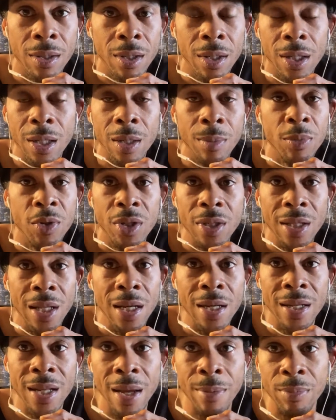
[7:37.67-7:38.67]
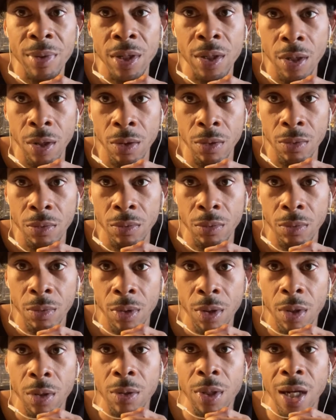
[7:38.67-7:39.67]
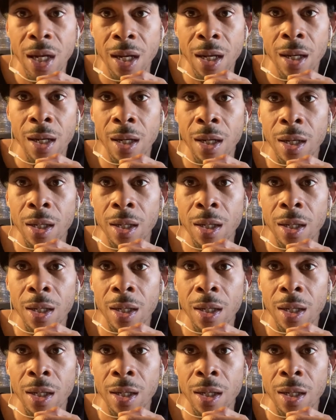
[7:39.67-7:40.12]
And I'm just letting that be known, okay?